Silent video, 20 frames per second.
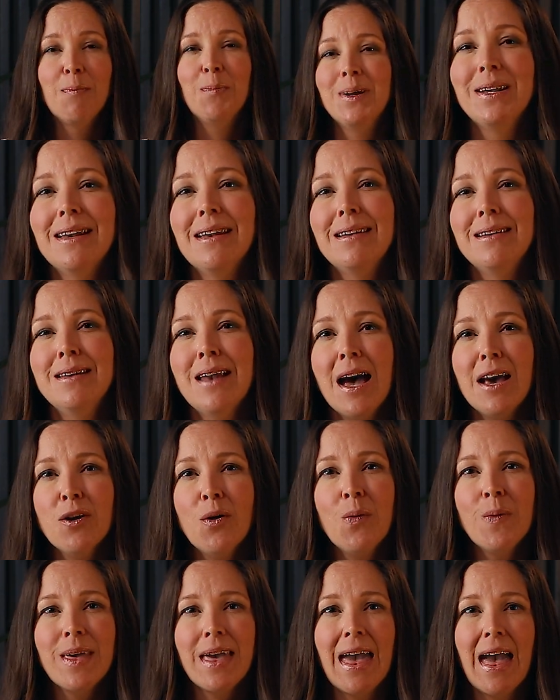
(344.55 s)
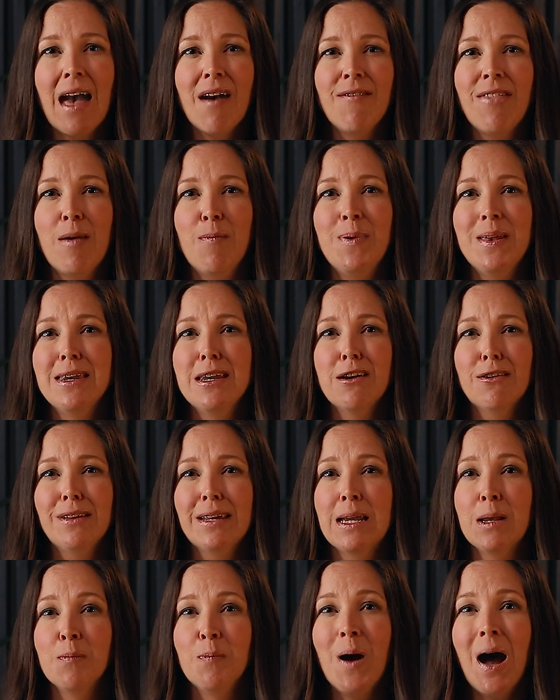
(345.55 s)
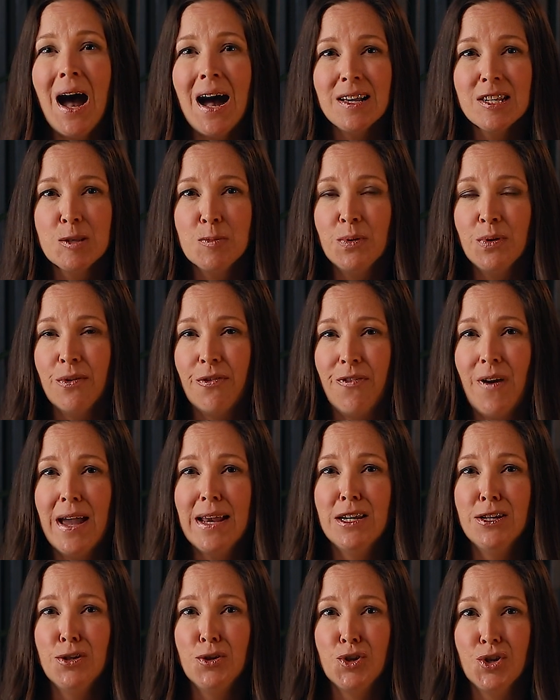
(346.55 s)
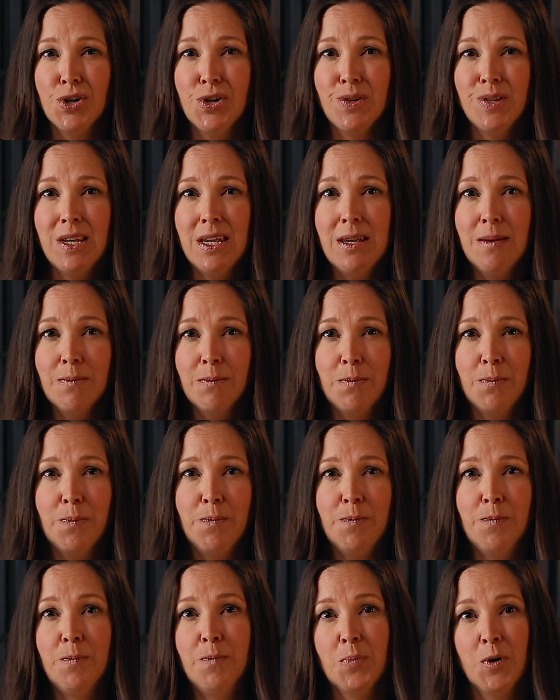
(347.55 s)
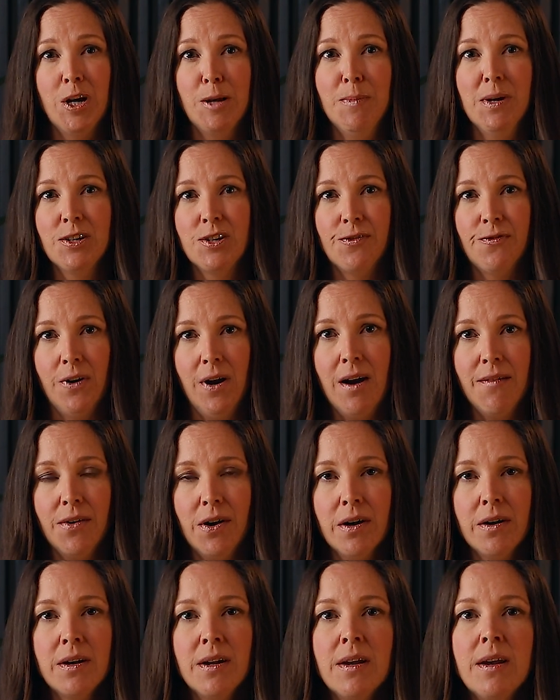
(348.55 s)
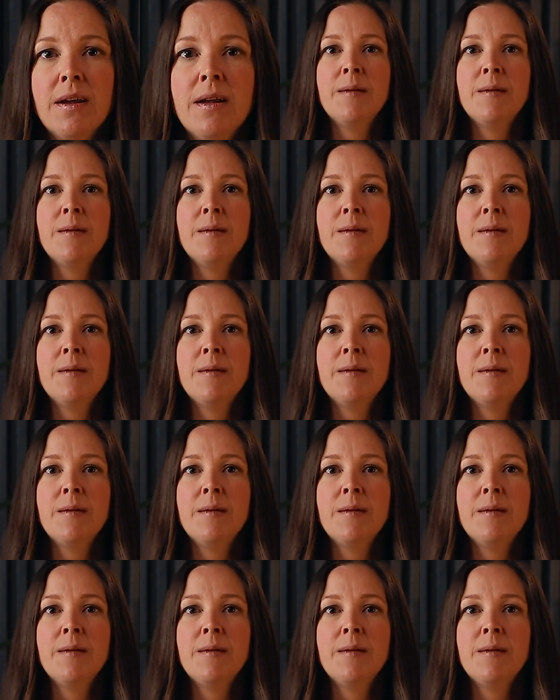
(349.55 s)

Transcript: but not only have they been nearly impossible to find in New Jersey pretty much forever,